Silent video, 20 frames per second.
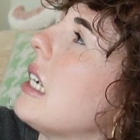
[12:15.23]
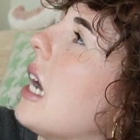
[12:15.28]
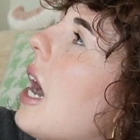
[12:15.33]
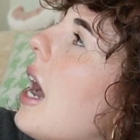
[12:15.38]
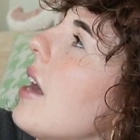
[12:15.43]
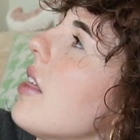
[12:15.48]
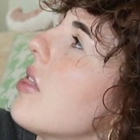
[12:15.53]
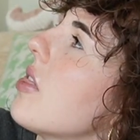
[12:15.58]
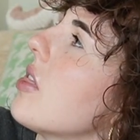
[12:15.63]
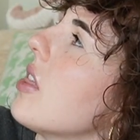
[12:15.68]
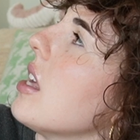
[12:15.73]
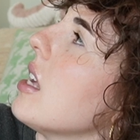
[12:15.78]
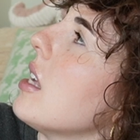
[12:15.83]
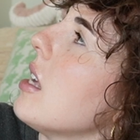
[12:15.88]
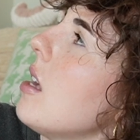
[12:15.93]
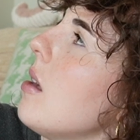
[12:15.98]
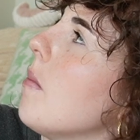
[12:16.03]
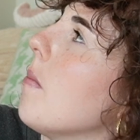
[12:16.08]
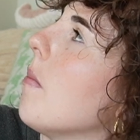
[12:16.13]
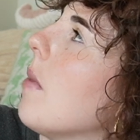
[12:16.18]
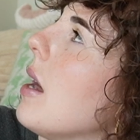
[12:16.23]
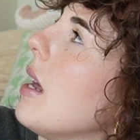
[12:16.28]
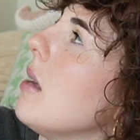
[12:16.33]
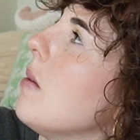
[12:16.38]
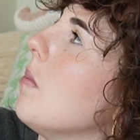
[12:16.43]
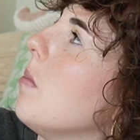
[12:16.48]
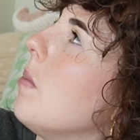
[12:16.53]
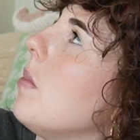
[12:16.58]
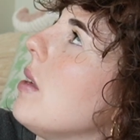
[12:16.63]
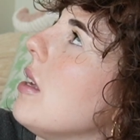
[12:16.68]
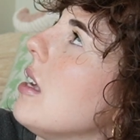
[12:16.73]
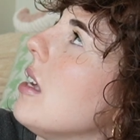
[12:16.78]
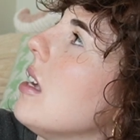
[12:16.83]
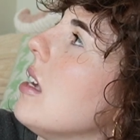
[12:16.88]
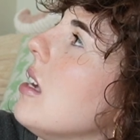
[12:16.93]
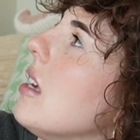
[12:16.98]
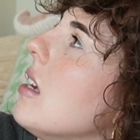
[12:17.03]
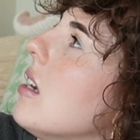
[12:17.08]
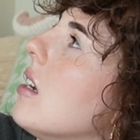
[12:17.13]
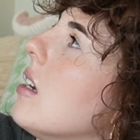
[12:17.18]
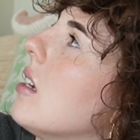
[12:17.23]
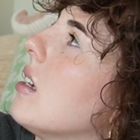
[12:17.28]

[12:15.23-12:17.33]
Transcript: I think it might be